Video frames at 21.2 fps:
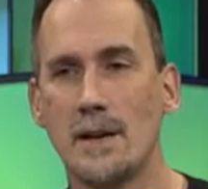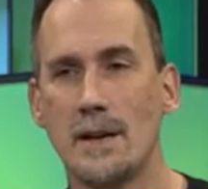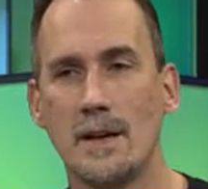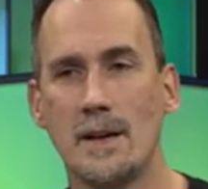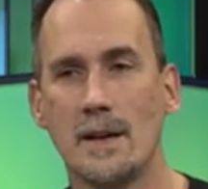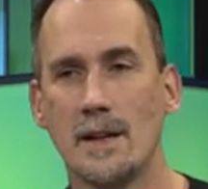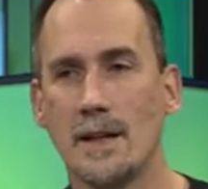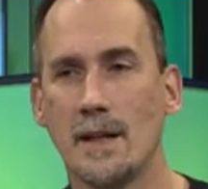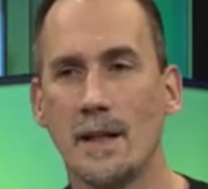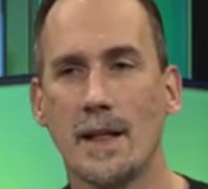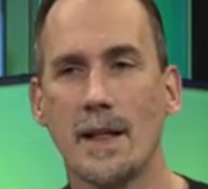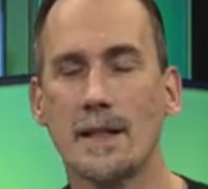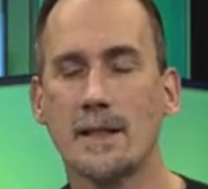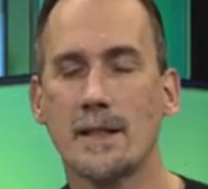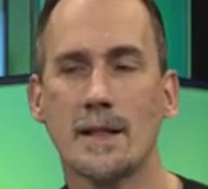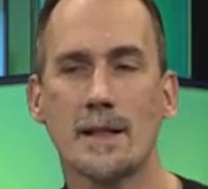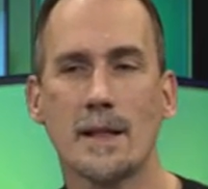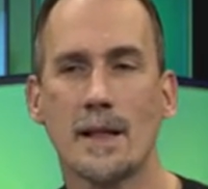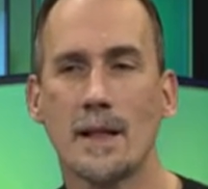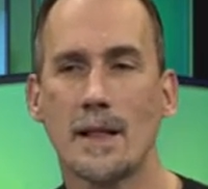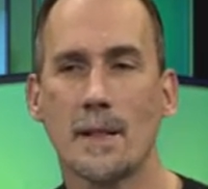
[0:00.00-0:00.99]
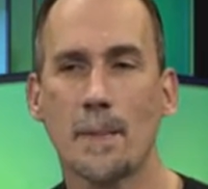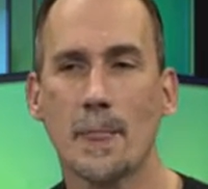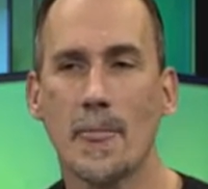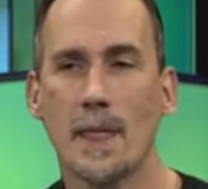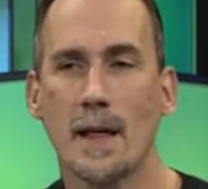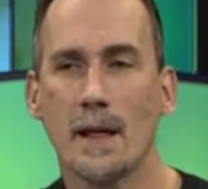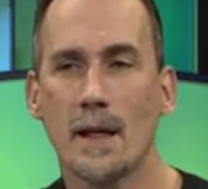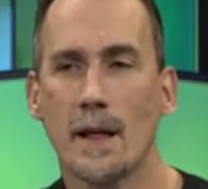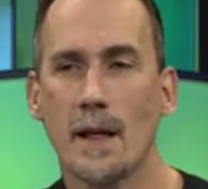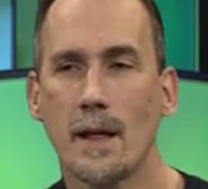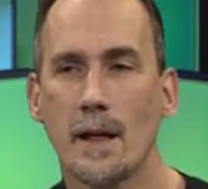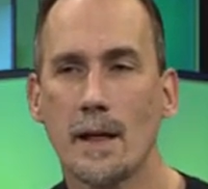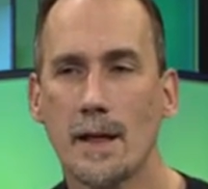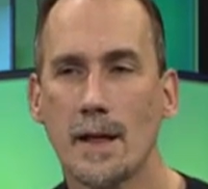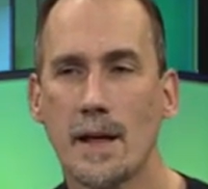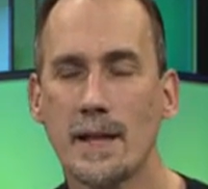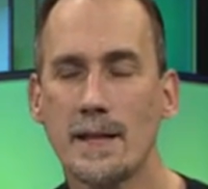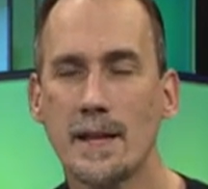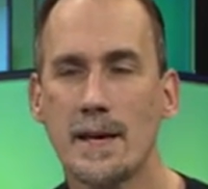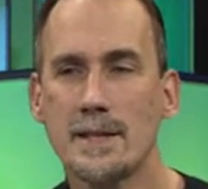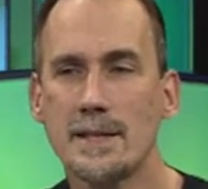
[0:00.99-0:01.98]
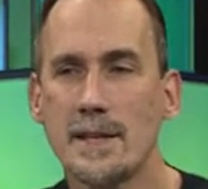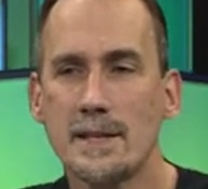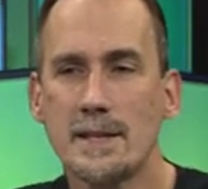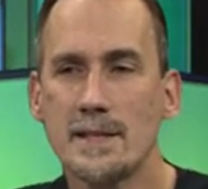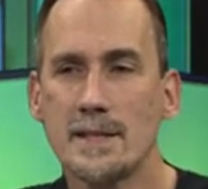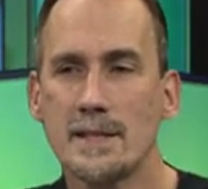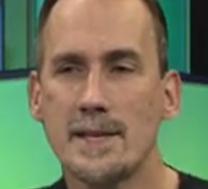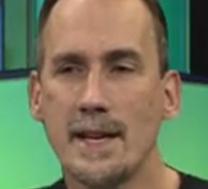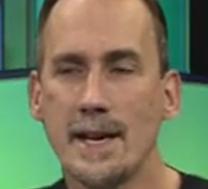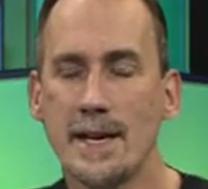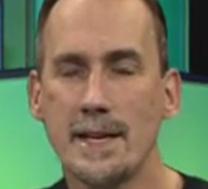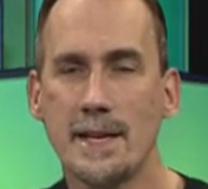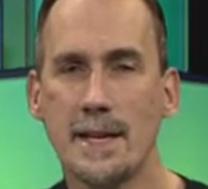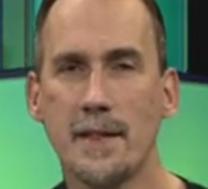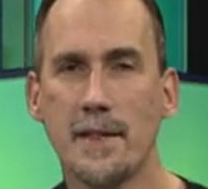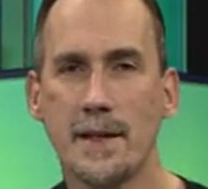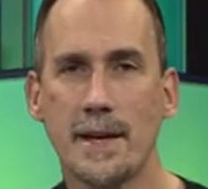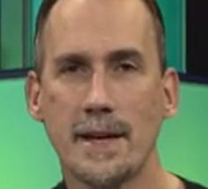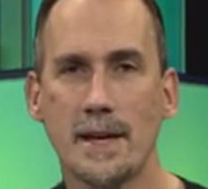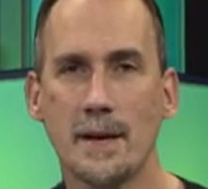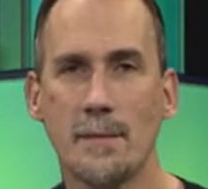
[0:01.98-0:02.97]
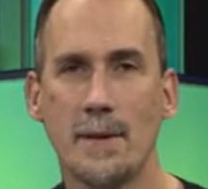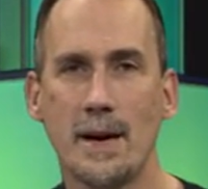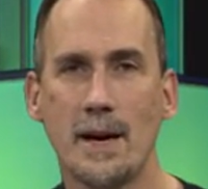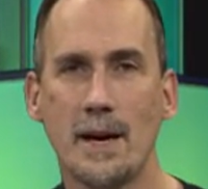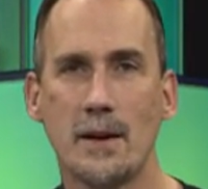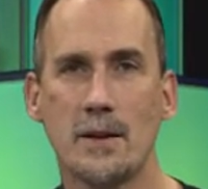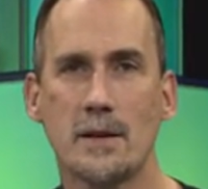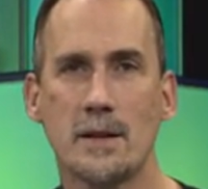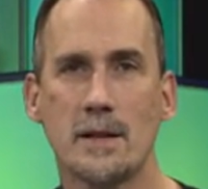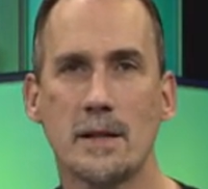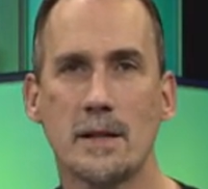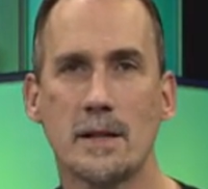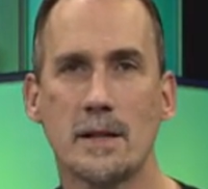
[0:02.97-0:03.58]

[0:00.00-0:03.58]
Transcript: Yeah. That, it, that doesn't say that anything about. We all,